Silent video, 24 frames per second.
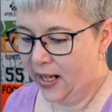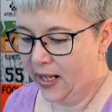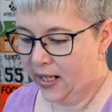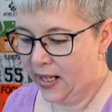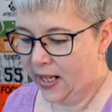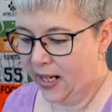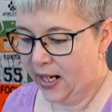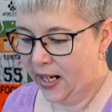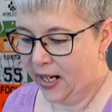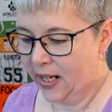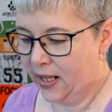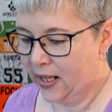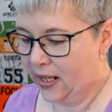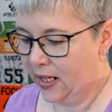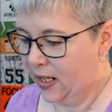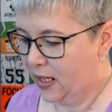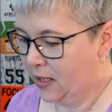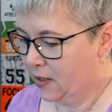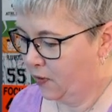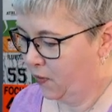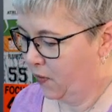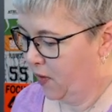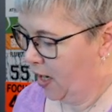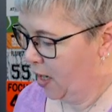like
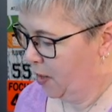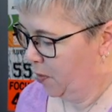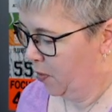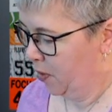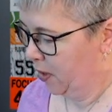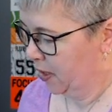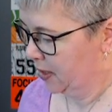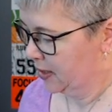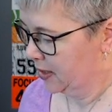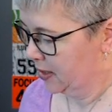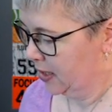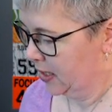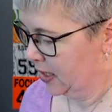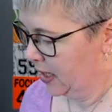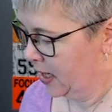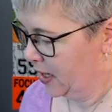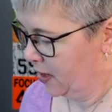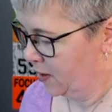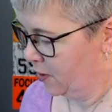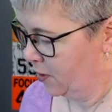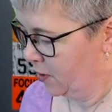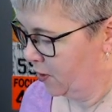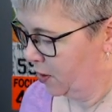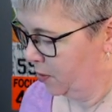these fabrics
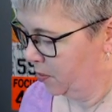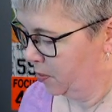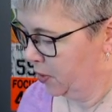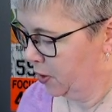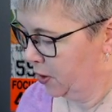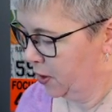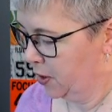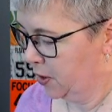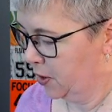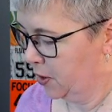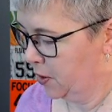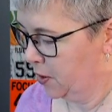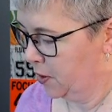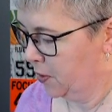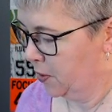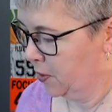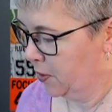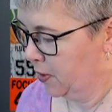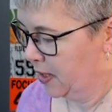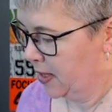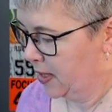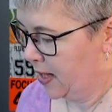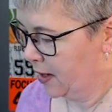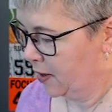together, the blue
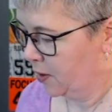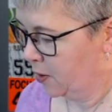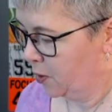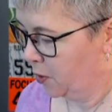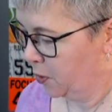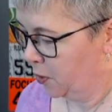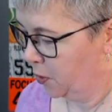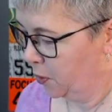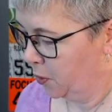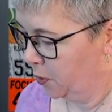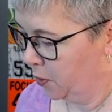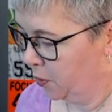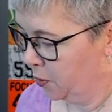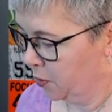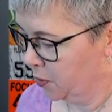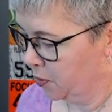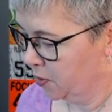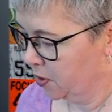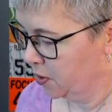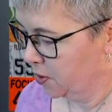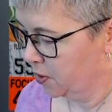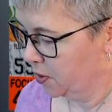and that gold